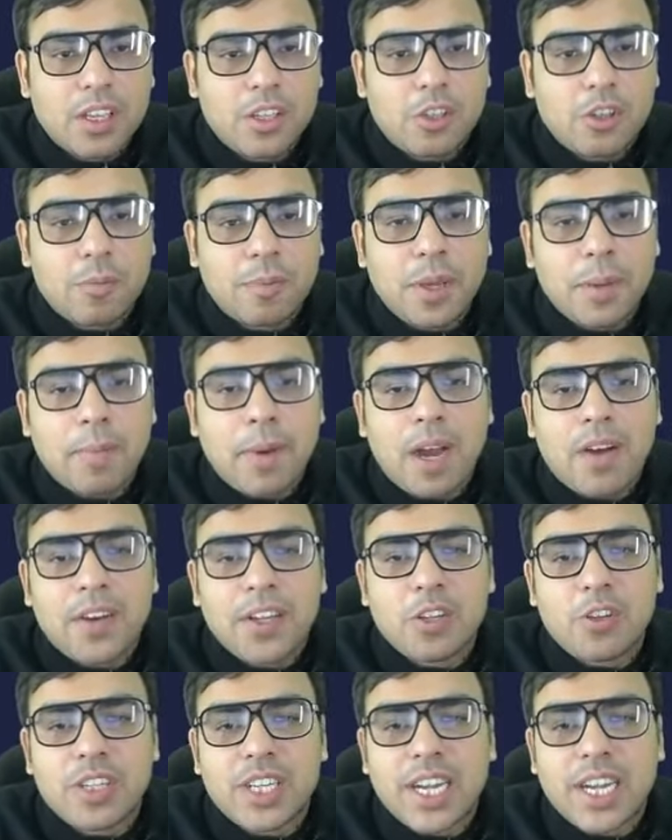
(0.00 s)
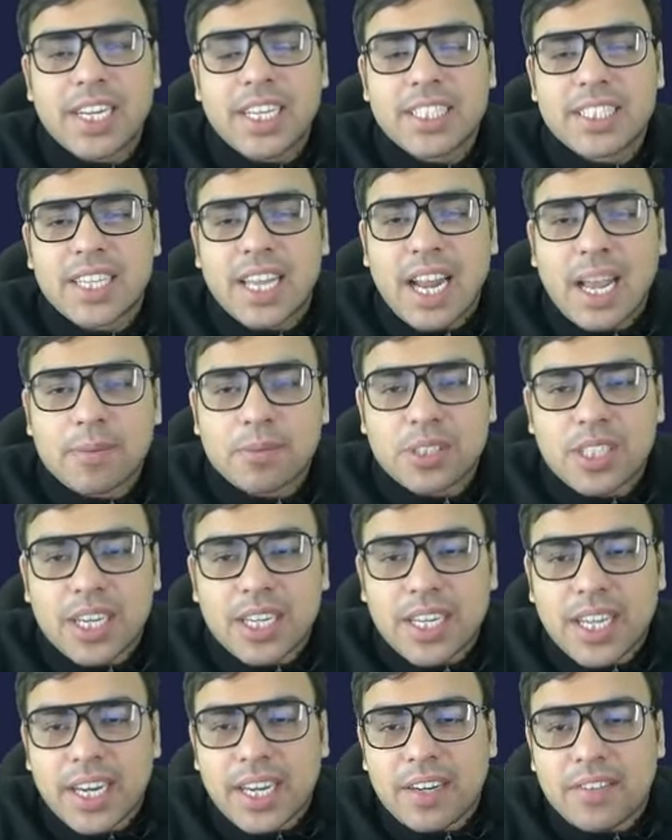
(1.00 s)
UP Power Utility scraps
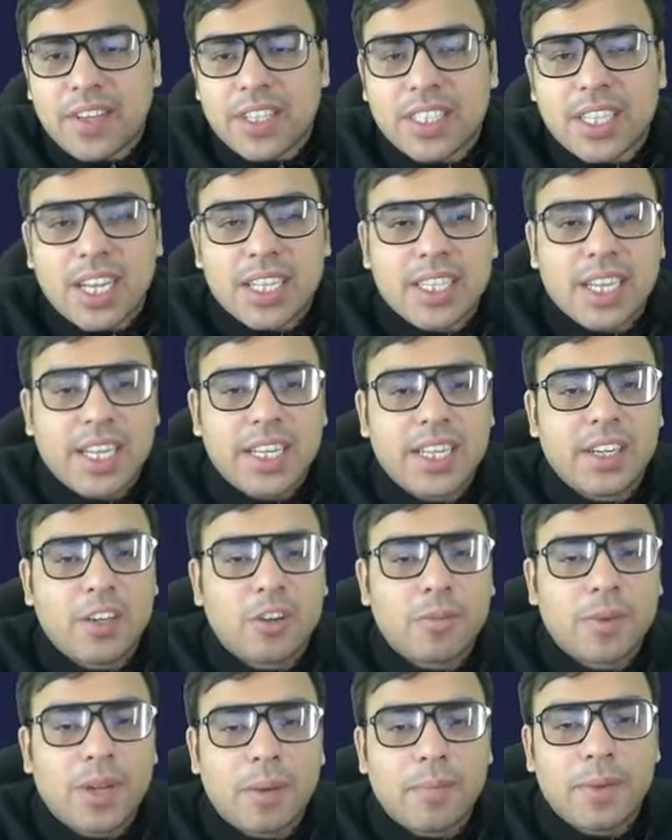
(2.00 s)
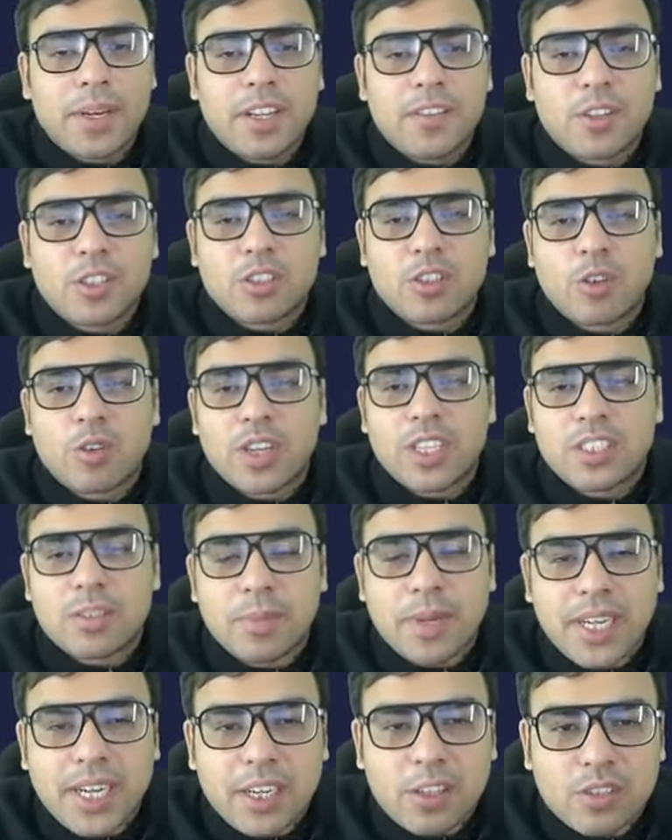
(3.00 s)
tender in which Adani group company was lowest
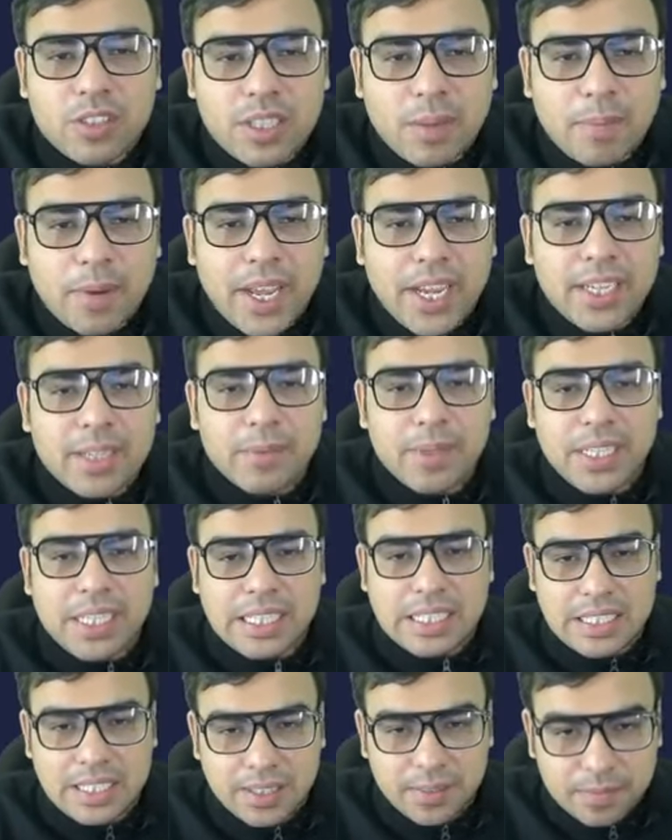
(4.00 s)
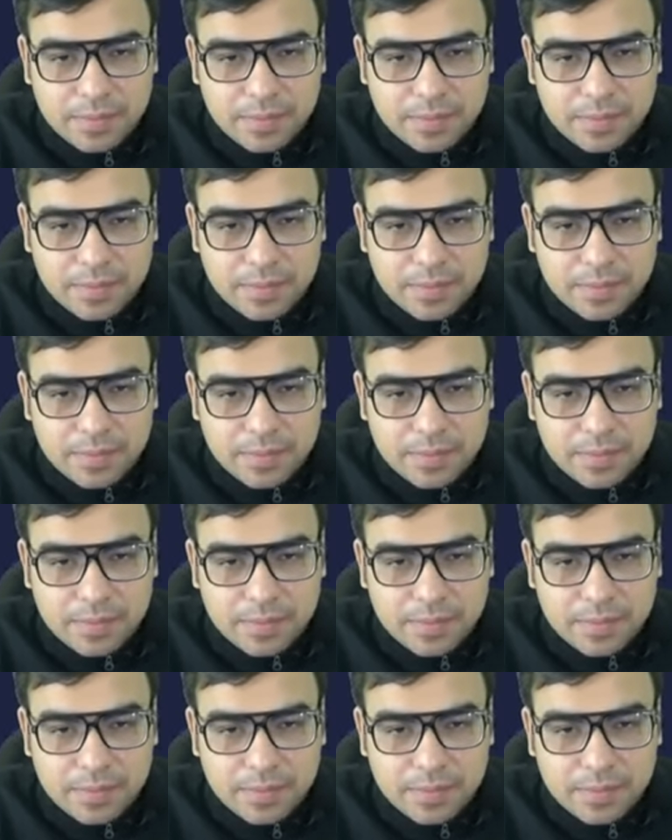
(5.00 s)
bidder to supply meters.